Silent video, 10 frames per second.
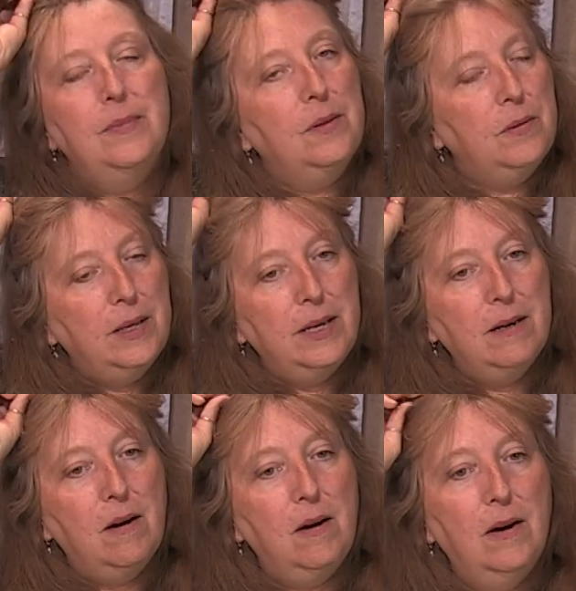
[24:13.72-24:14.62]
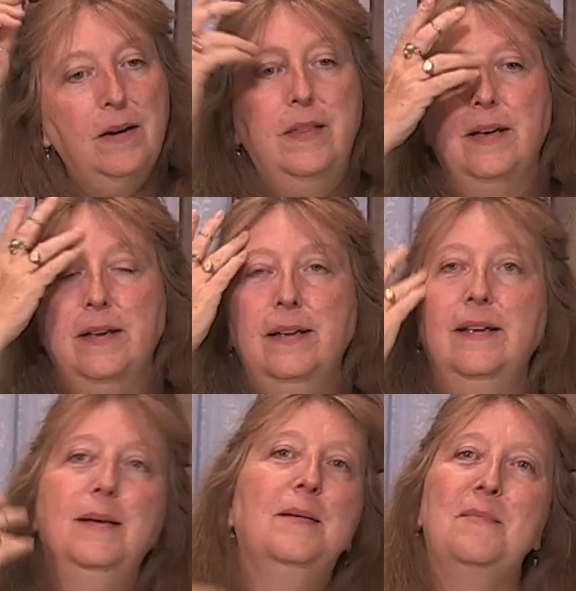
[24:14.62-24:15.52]
though they are the
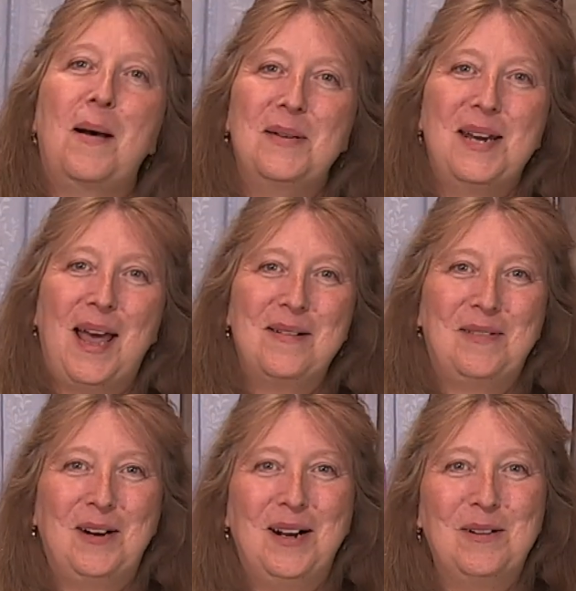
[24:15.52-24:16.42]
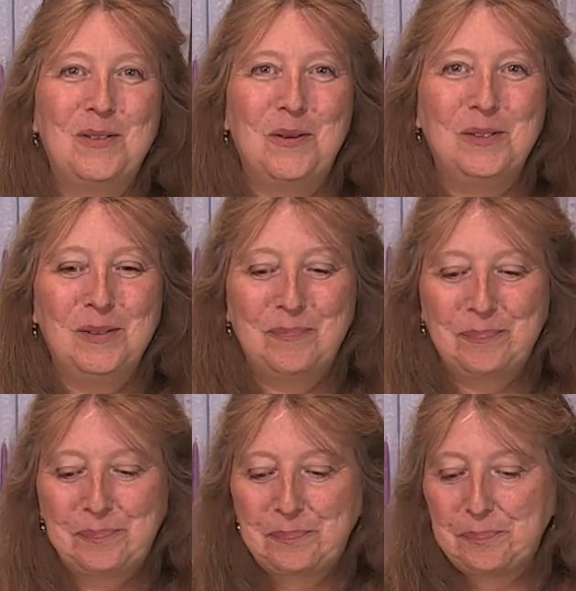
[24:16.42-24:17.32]
mom and dad of our household.
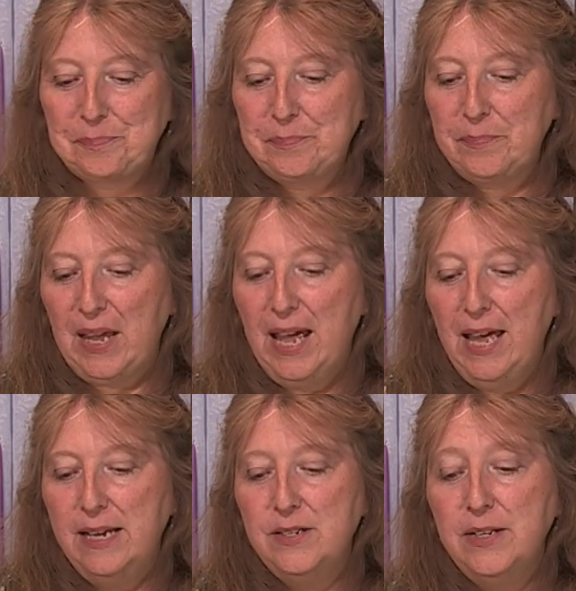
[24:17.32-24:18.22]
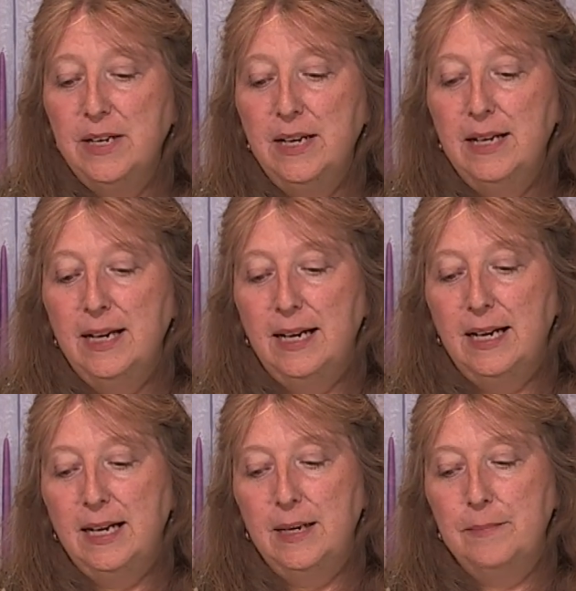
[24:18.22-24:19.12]
And
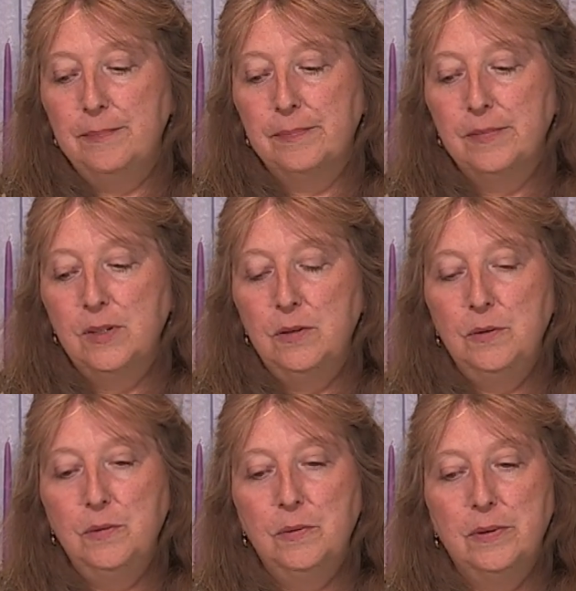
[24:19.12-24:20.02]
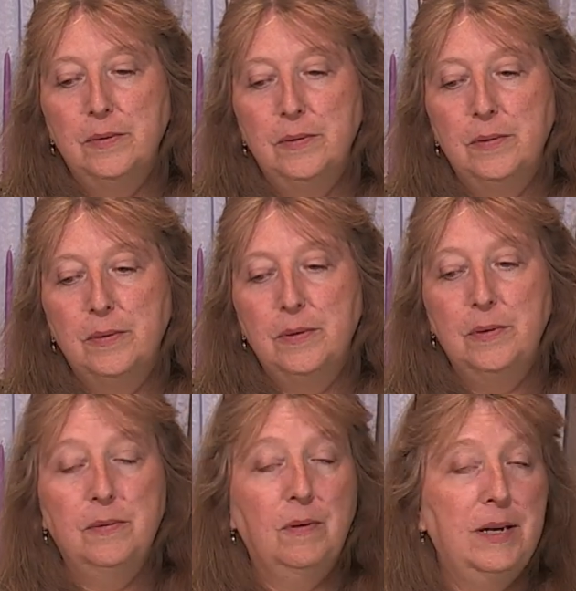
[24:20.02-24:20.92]
you
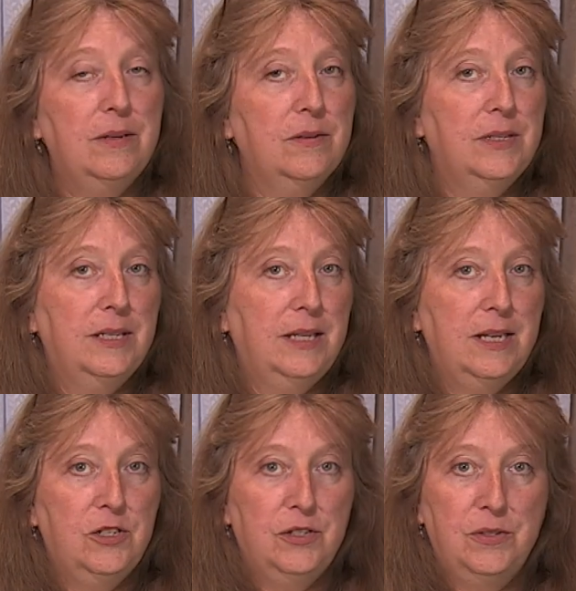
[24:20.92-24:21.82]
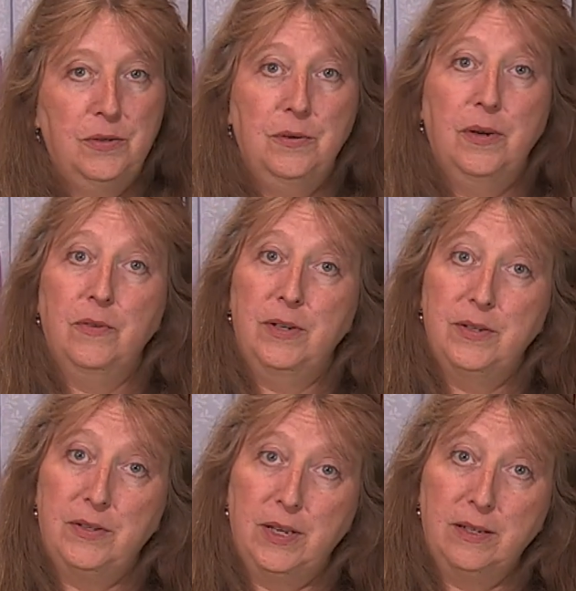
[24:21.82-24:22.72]
could write your dedication to whoever it
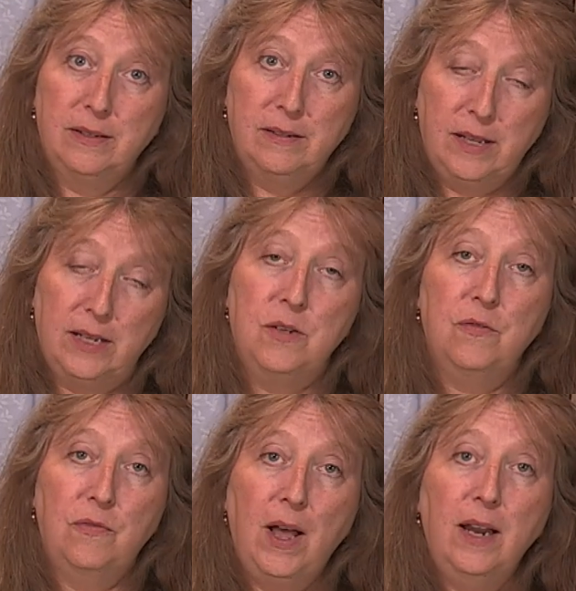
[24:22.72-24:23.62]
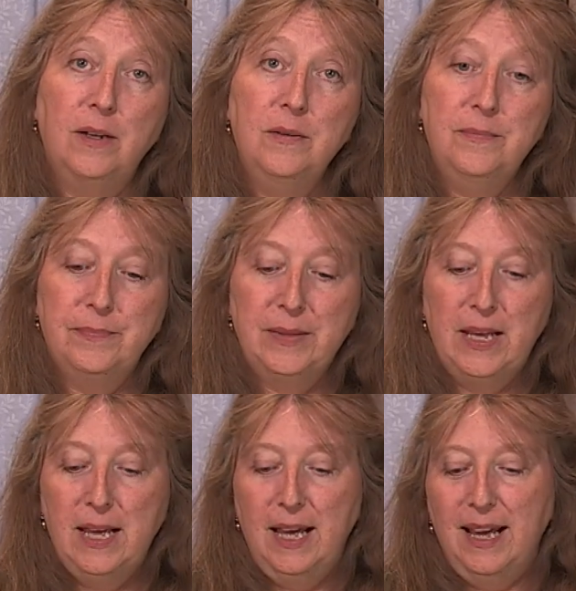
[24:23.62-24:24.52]
is that you follow.
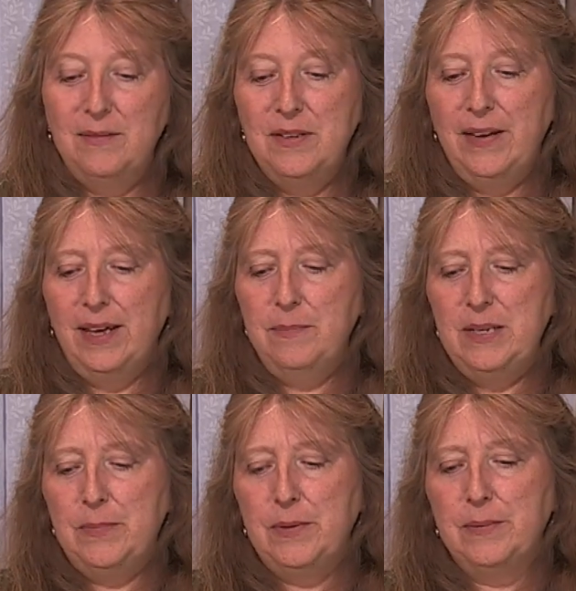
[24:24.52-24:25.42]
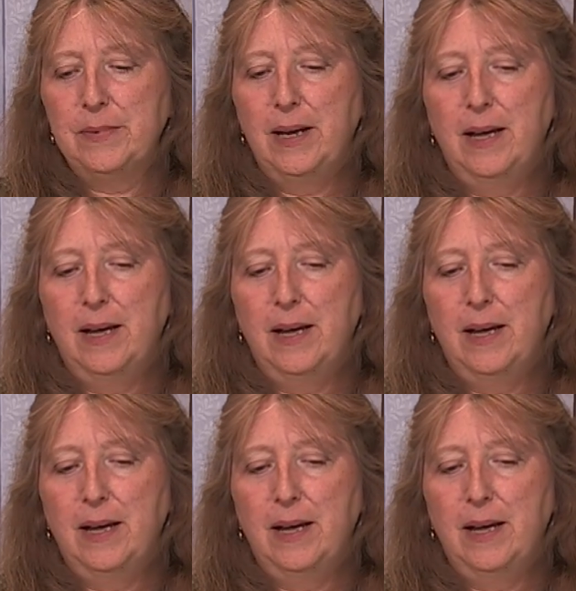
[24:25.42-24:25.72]
And we've had people